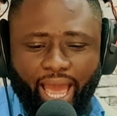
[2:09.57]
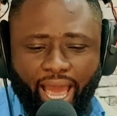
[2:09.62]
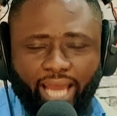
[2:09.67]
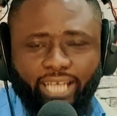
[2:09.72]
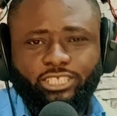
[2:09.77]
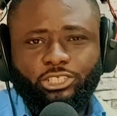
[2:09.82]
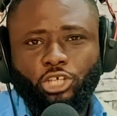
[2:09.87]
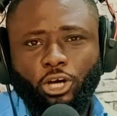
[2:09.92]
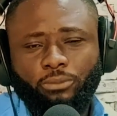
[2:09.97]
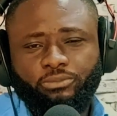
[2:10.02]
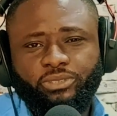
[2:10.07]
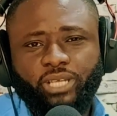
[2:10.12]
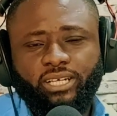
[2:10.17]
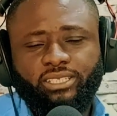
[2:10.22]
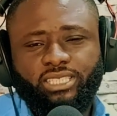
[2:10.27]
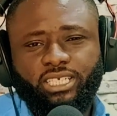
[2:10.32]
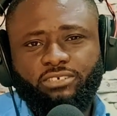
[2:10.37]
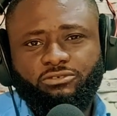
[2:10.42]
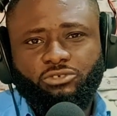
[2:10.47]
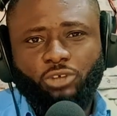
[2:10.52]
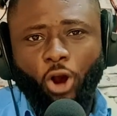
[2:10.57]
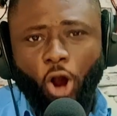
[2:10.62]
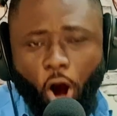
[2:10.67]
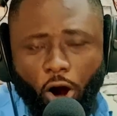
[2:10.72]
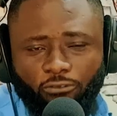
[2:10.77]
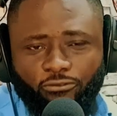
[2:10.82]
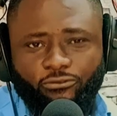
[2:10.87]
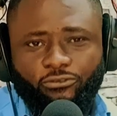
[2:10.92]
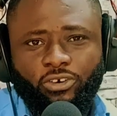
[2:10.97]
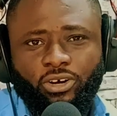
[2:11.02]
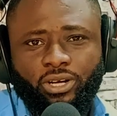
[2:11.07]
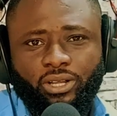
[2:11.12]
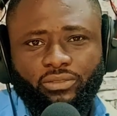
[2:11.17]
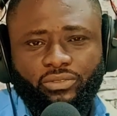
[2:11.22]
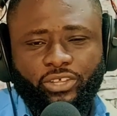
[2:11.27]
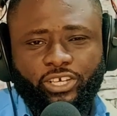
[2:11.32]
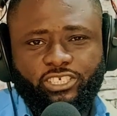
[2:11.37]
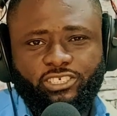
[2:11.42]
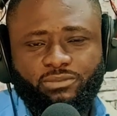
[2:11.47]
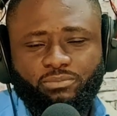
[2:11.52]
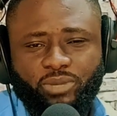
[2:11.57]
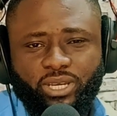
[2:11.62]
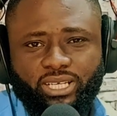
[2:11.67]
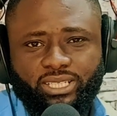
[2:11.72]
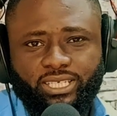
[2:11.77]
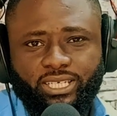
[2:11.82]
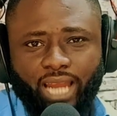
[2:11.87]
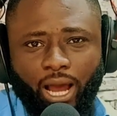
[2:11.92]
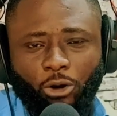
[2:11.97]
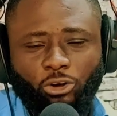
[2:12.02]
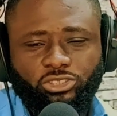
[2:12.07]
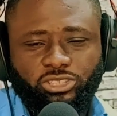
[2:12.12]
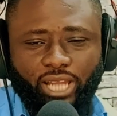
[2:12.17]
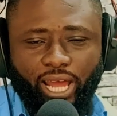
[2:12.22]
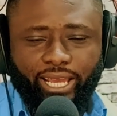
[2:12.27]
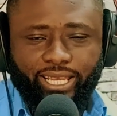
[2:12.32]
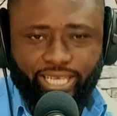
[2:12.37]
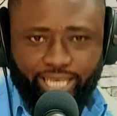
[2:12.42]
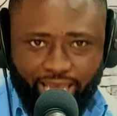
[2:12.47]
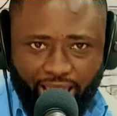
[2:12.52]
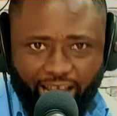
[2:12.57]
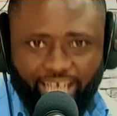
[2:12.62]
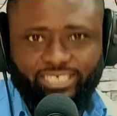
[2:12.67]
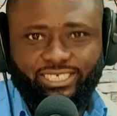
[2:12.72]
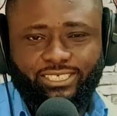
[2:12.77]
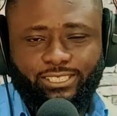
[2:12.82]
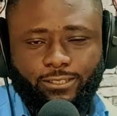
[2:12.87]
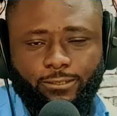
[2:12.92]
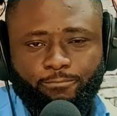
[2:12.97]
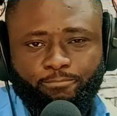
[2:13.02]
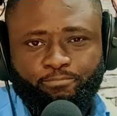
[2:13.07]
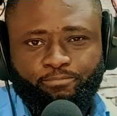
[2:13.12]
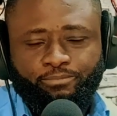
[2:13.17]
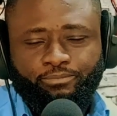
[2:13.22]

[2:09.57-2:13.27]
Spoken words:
and the objectives of this meeting, I was like, yes,